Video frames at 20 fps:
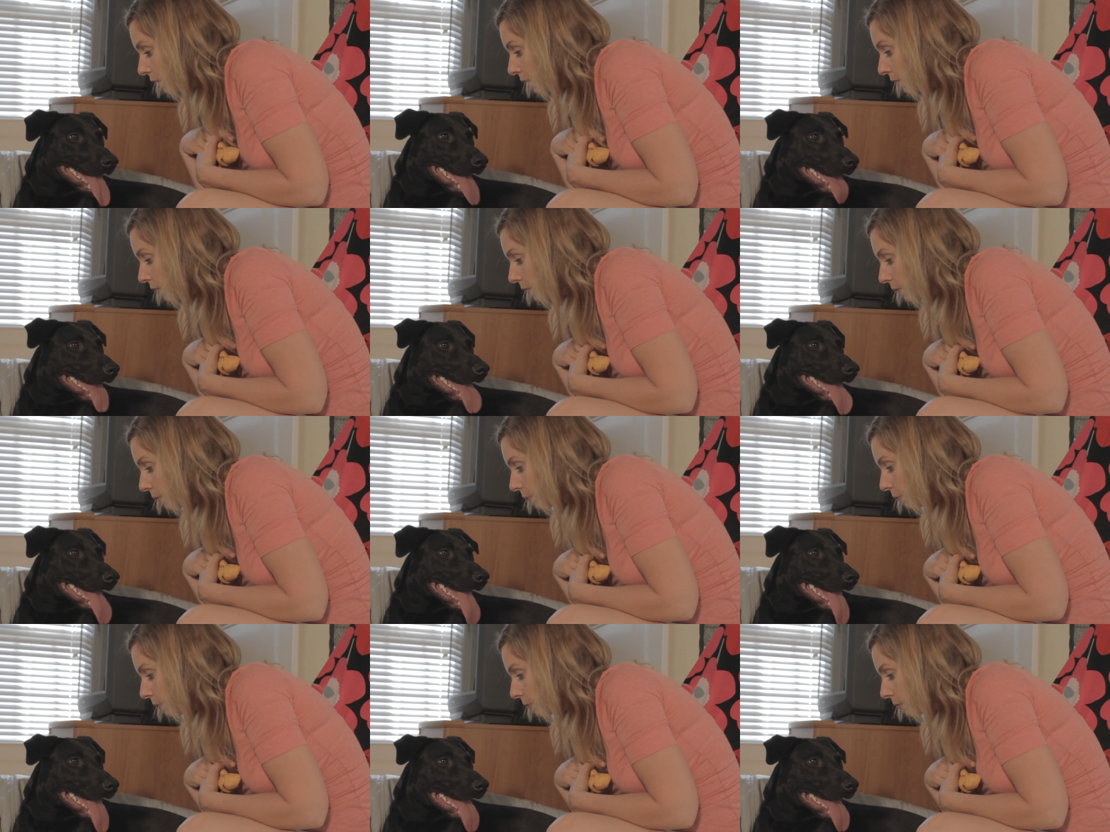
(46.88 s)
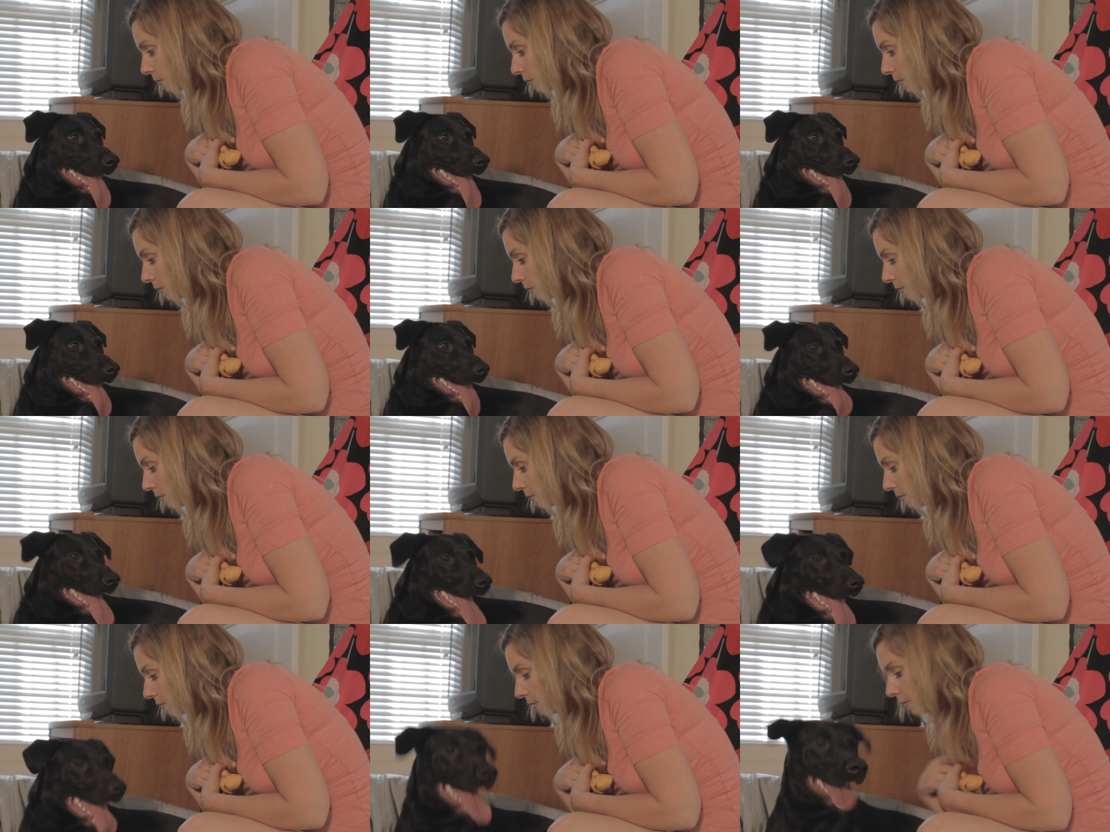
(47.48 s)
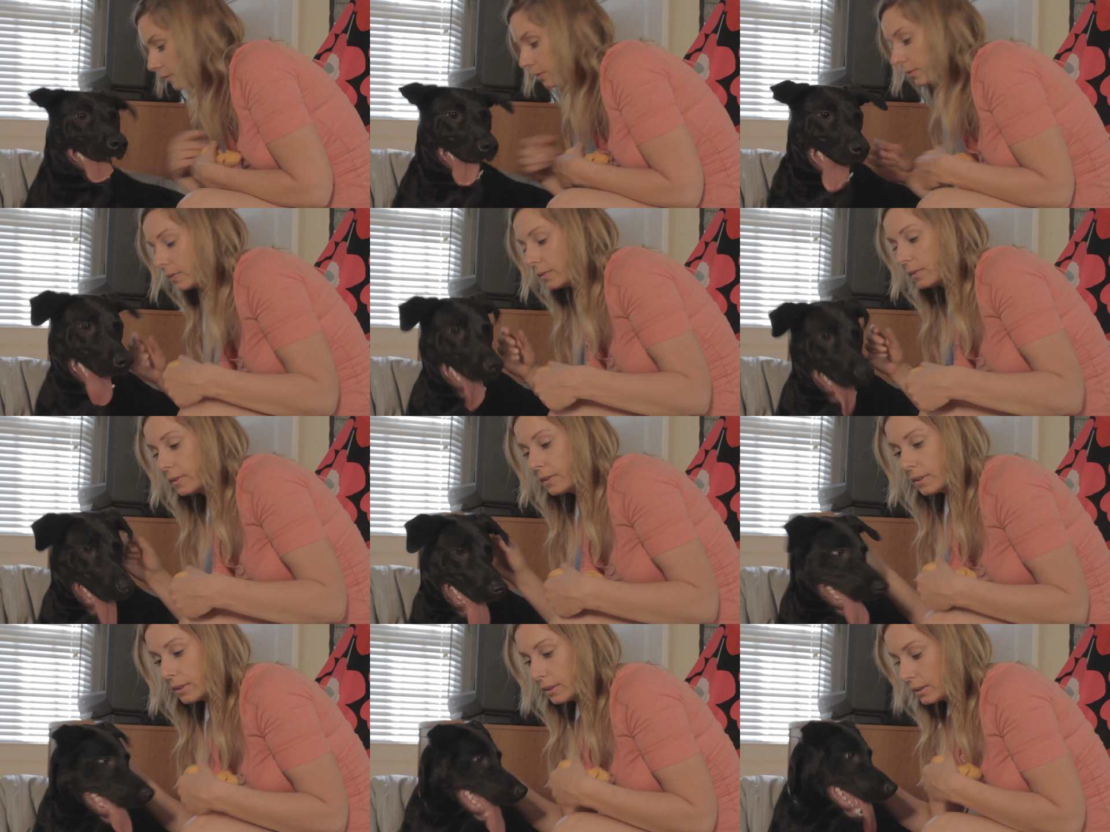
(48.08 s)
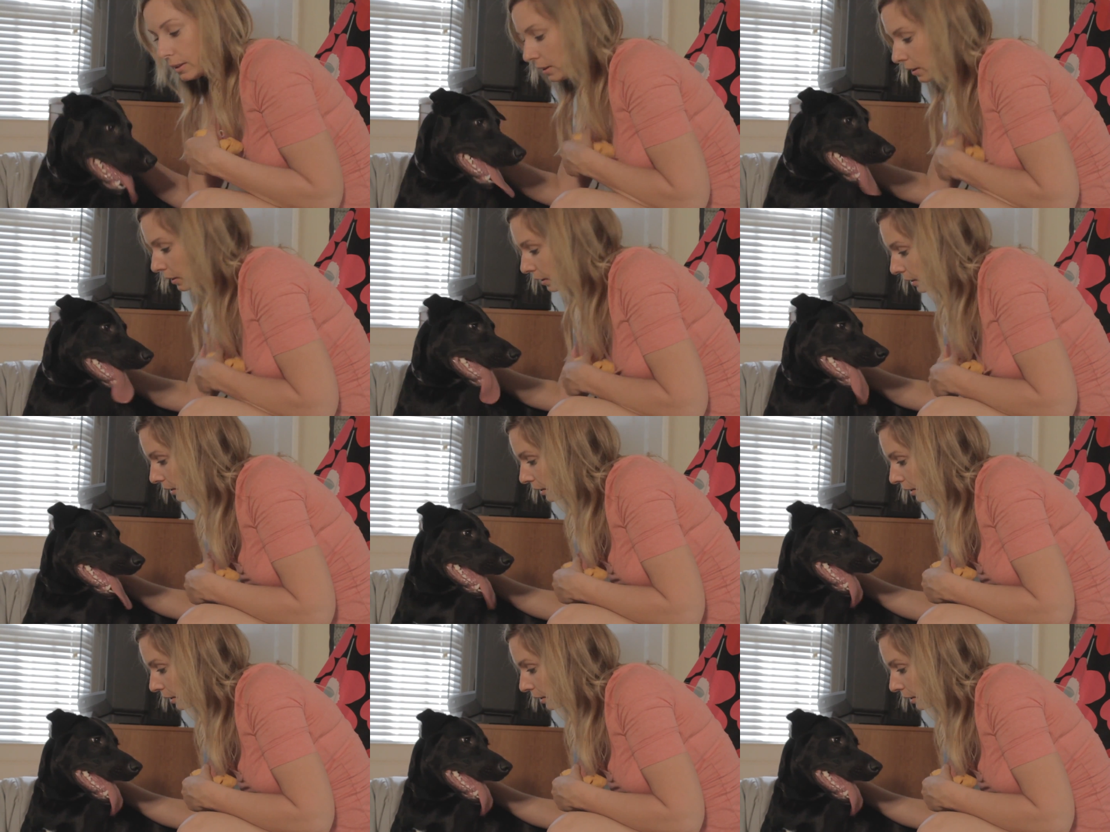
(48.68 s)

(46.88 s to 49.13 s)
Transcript: No one is speaking in this clip.